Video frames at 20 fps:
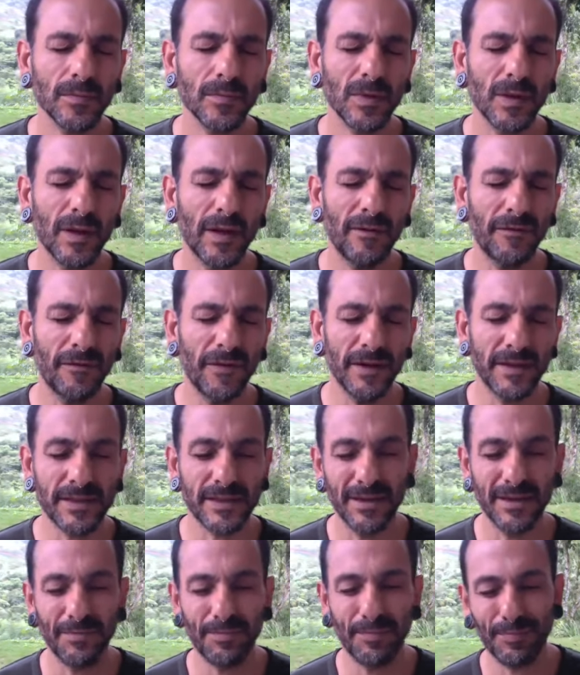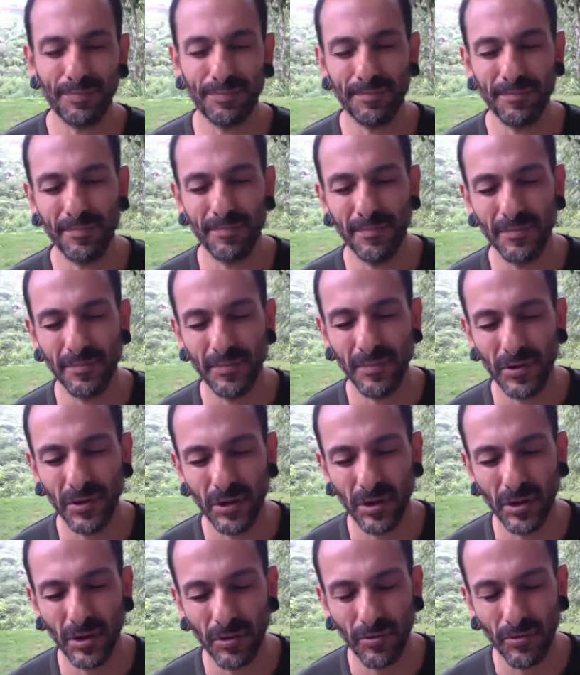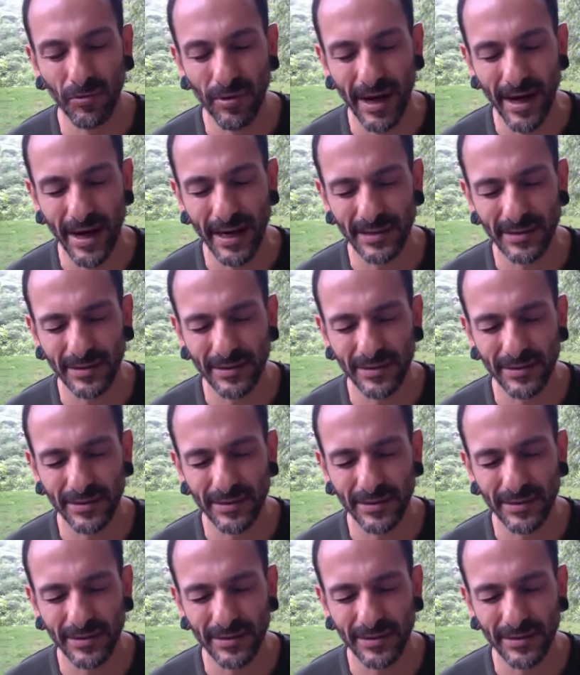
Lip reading: if it's the correct